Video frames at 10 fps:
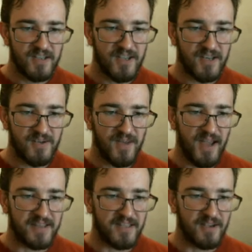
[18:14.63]
So you can do
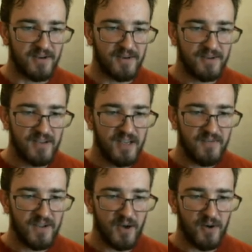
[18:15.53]
that too
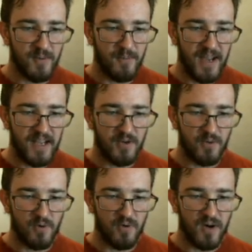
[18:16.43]
if you go into
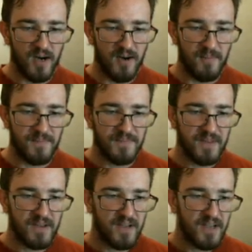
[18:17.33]
manual, um,
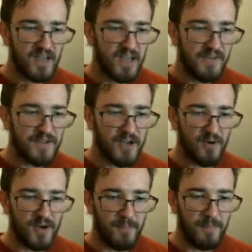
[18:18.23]
if you
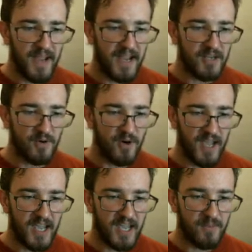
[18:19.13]
go into manual
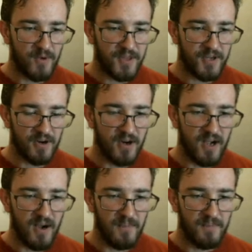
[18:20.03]
aim with your
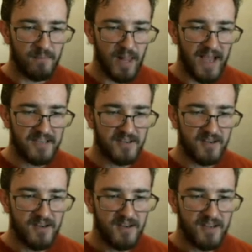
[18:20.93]
um,
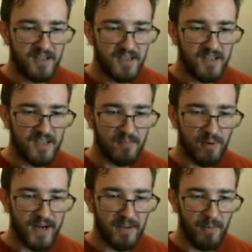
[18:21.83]
blaster, you
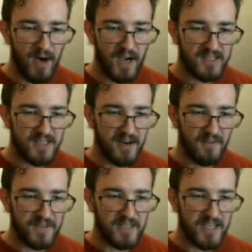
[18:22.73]
can break a box, set
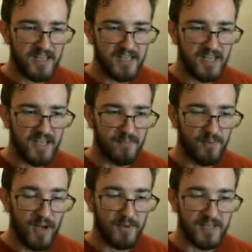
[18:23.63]
off the TNT, and
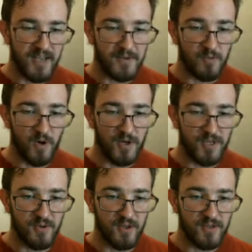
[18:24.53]
probably damage one or
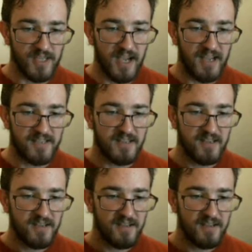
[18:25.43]
two of those guys.